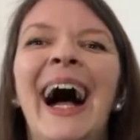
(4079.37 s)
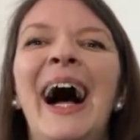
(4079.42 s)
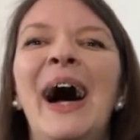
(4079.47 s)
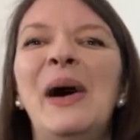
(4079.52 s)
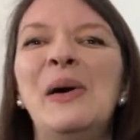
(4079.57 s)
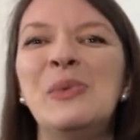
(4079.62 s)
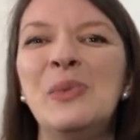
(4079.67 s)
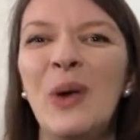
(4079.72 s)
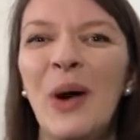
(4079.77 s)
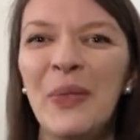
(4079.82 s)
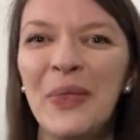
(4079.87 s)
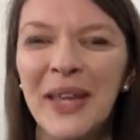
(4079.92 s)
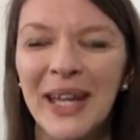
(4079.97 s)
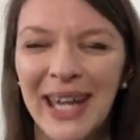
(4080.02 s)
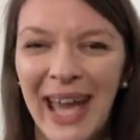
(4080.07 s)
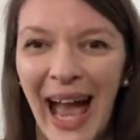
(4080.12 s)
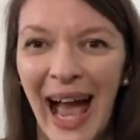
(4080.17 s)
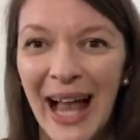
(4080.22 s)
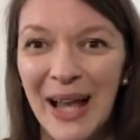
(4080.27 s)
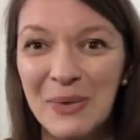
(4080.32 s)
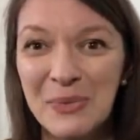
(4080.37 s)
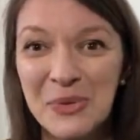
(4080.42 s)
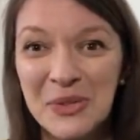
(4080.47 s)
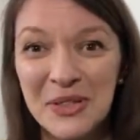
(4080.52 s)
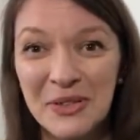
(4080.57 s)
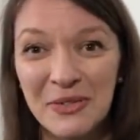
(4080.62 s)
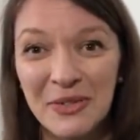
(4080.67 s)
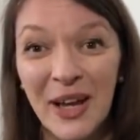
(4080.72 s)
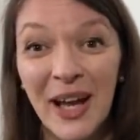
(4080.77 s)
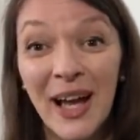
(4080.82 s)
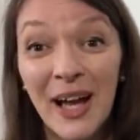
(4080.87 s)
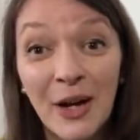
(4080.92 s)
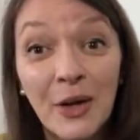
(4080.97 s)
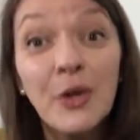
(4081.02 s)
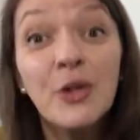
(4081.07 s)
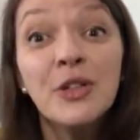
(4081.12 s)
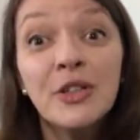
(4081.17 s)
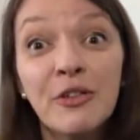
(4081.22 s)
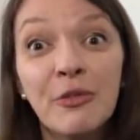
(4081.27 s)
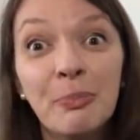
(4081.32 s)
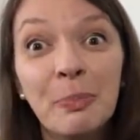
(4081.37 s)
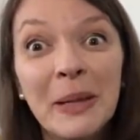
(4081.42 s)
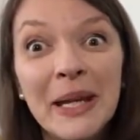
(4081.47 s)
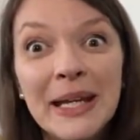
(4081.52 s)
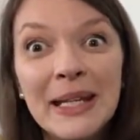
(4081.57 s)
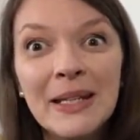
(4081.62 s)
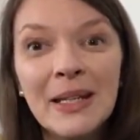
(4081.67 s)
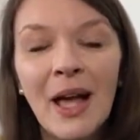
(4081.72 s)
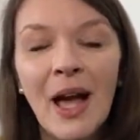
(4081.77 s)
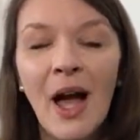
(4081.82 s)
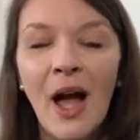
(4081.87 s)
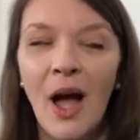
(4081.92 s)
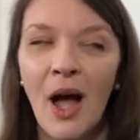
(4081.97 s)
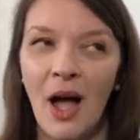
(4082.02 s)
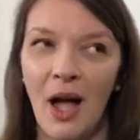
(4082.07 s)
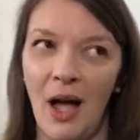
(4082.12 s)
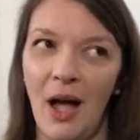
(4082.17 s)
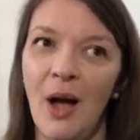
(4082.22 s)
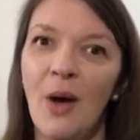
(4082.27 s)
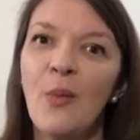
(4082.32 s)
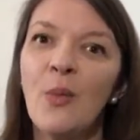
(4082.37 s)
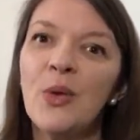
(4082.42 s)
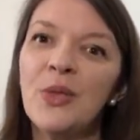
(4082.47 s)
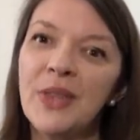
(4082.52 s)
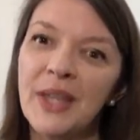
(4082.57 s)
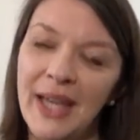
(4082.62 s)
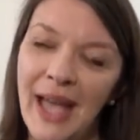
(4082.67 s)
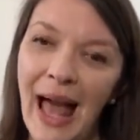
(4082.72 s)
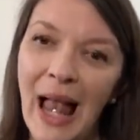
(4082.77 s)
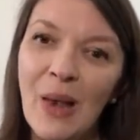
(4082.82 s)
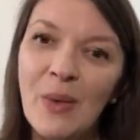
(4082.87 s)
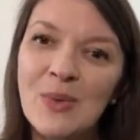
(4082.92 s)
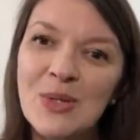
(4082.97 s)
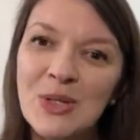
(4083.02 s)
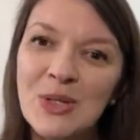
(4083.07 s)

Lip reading: what the cowl could have been, what the cowl was